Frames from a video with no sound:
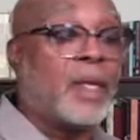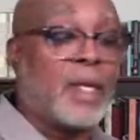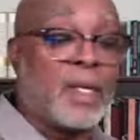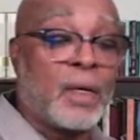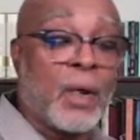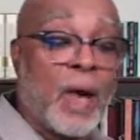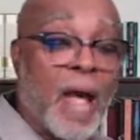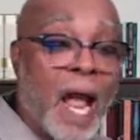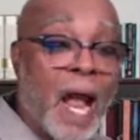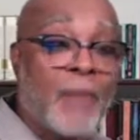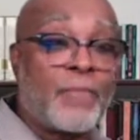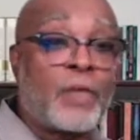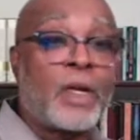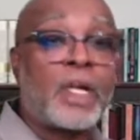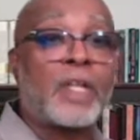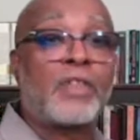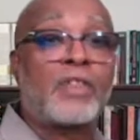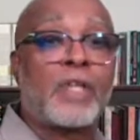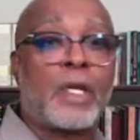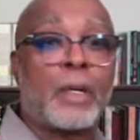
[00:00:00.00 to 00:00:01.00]

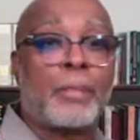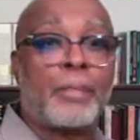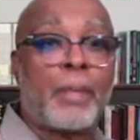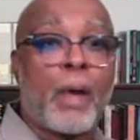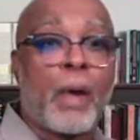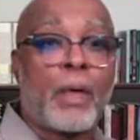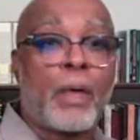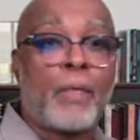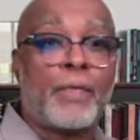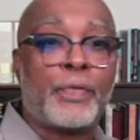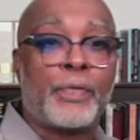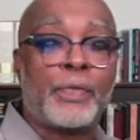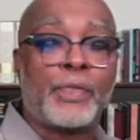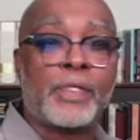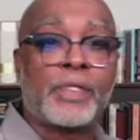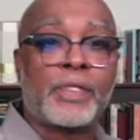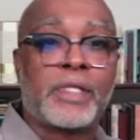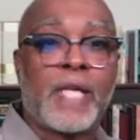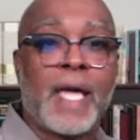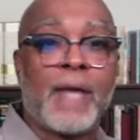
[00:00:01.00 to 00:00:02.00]
Africans that are brought over through the
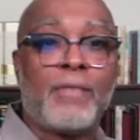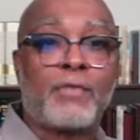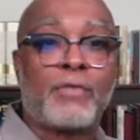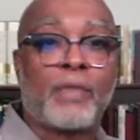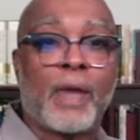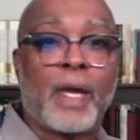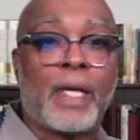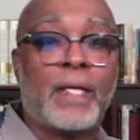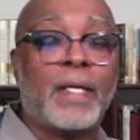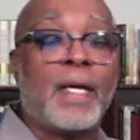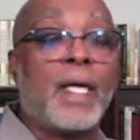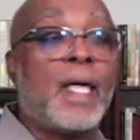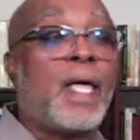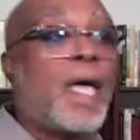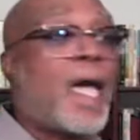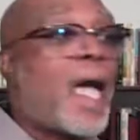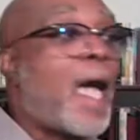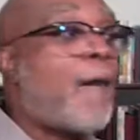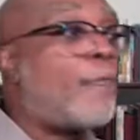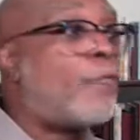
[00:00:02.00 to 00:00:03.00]
slave trade,
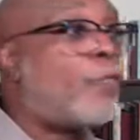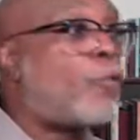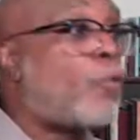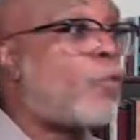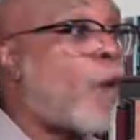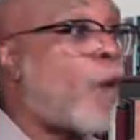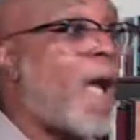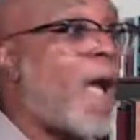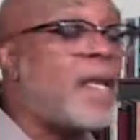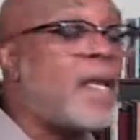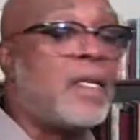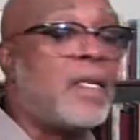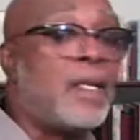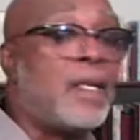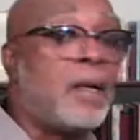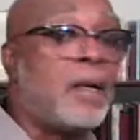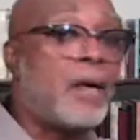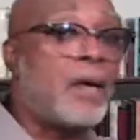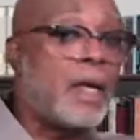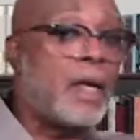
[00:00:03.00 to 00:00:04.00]
and right
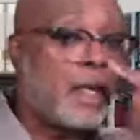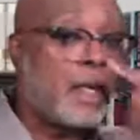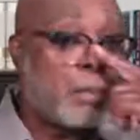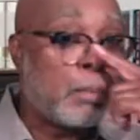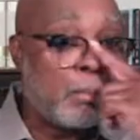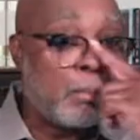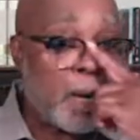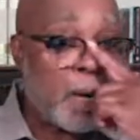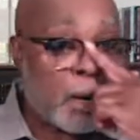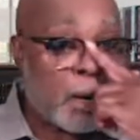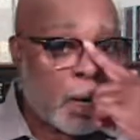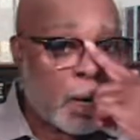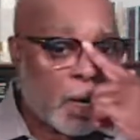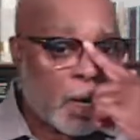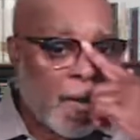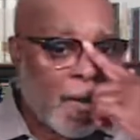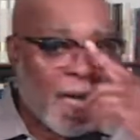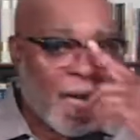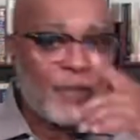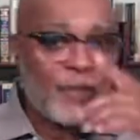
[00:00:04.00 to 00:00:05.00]
here in America
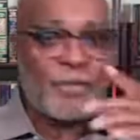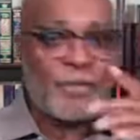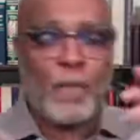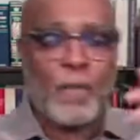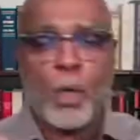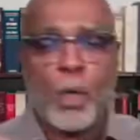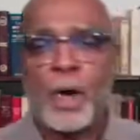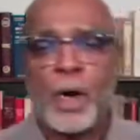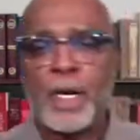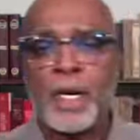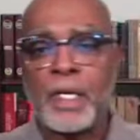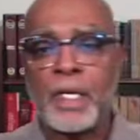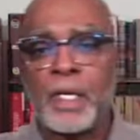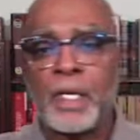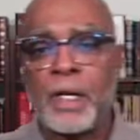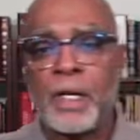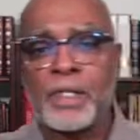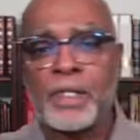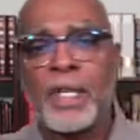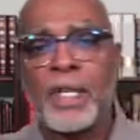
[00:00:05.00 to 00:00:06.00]
had 400
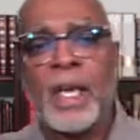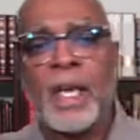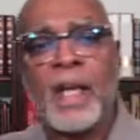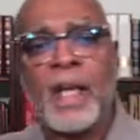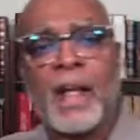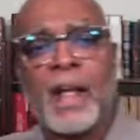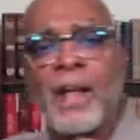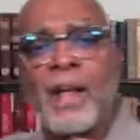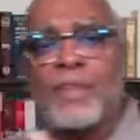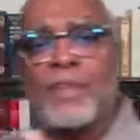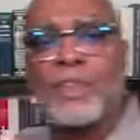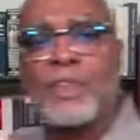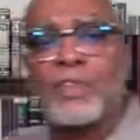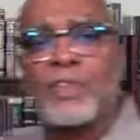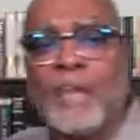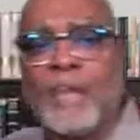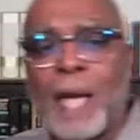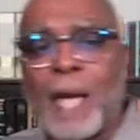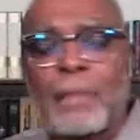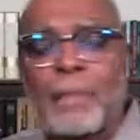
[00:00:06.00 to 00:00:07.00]
years in this
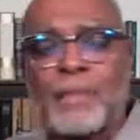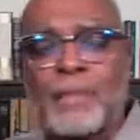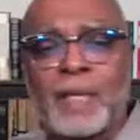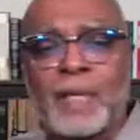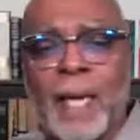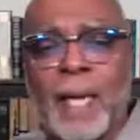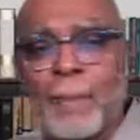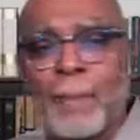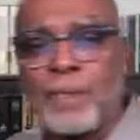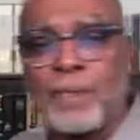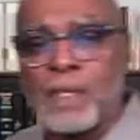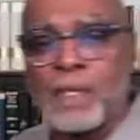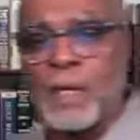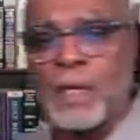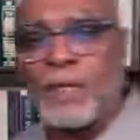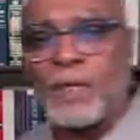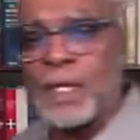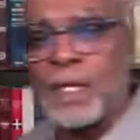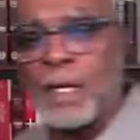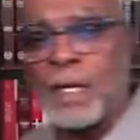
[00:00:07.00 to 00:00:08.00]
type of
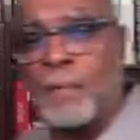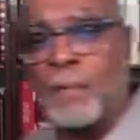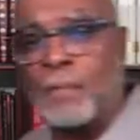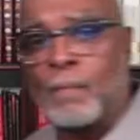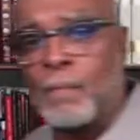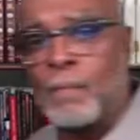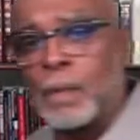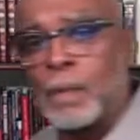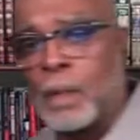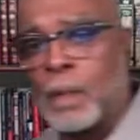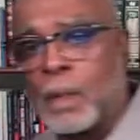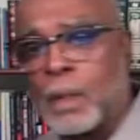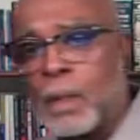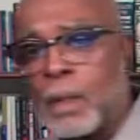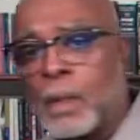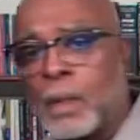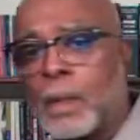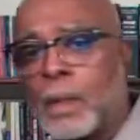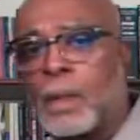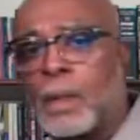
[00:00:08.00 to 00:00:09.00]
captivity.
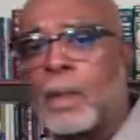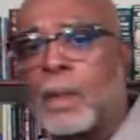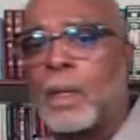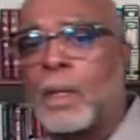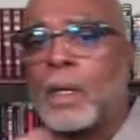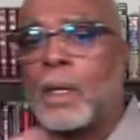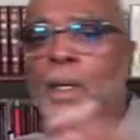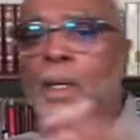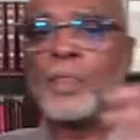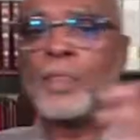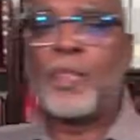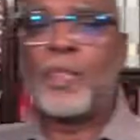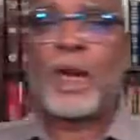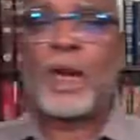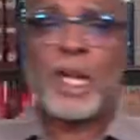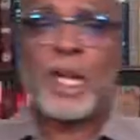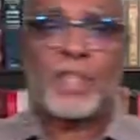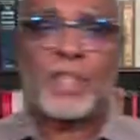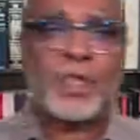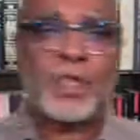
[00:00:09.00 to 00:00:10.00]
There
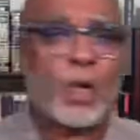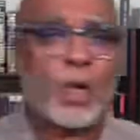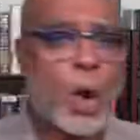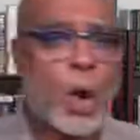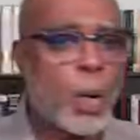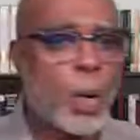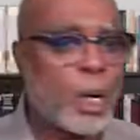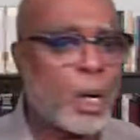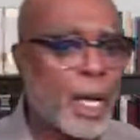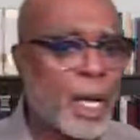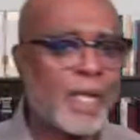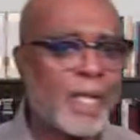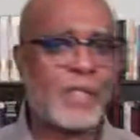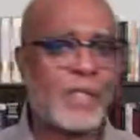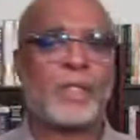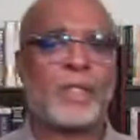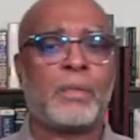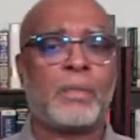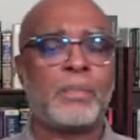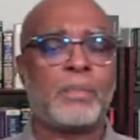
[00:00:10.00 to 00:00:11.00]
is a
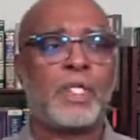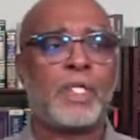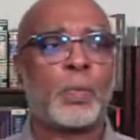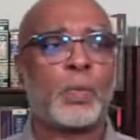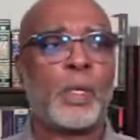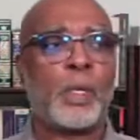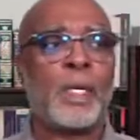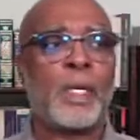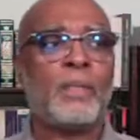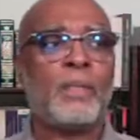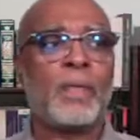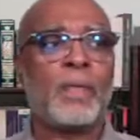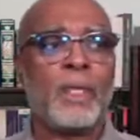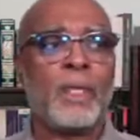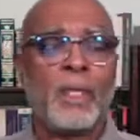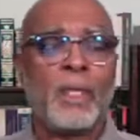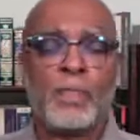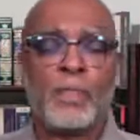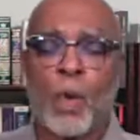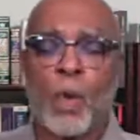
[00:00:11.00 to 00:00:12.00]
correlation between
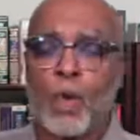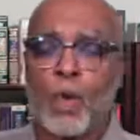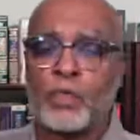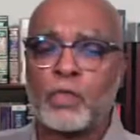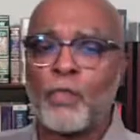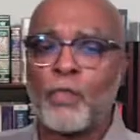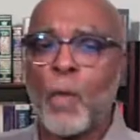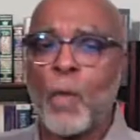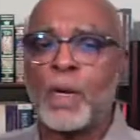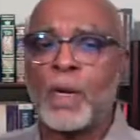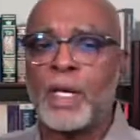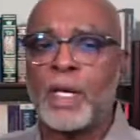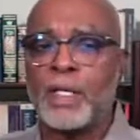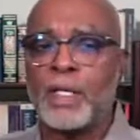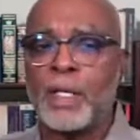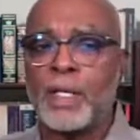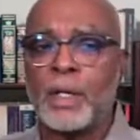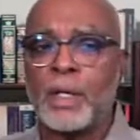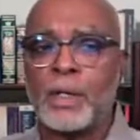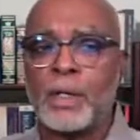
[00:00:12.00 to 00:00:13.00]
those 400
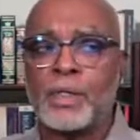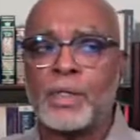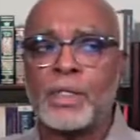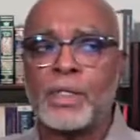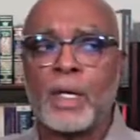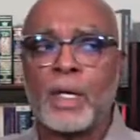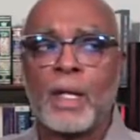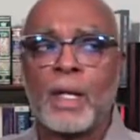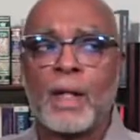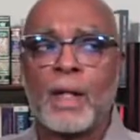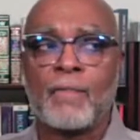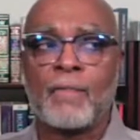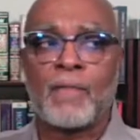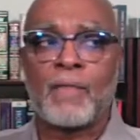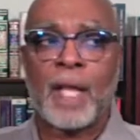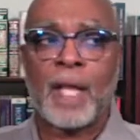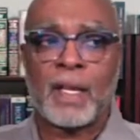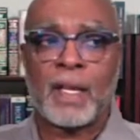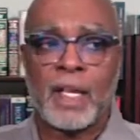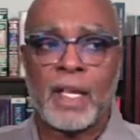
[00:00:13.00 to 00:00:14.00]
years
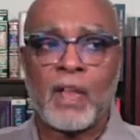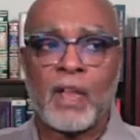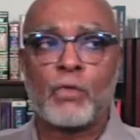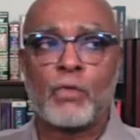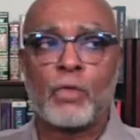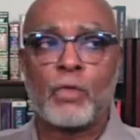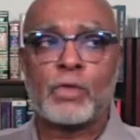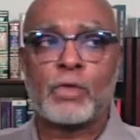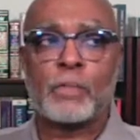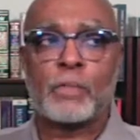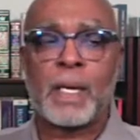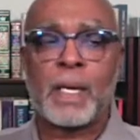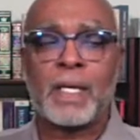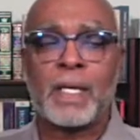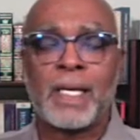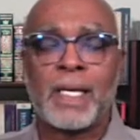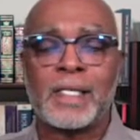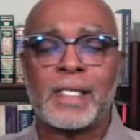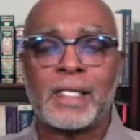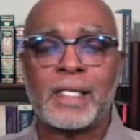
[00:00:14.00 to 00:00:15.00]
that Israel spent
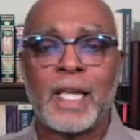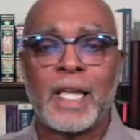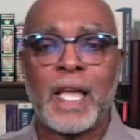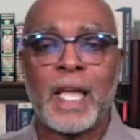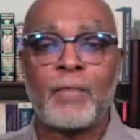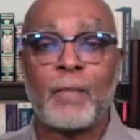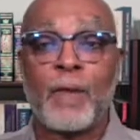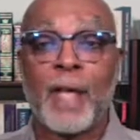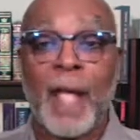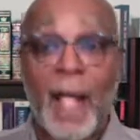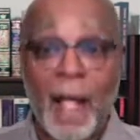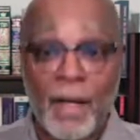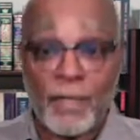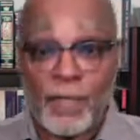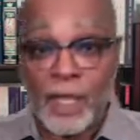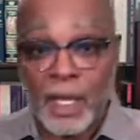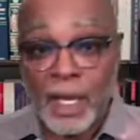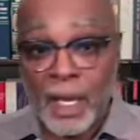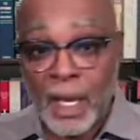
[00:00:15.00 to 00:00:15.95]
in slavery and the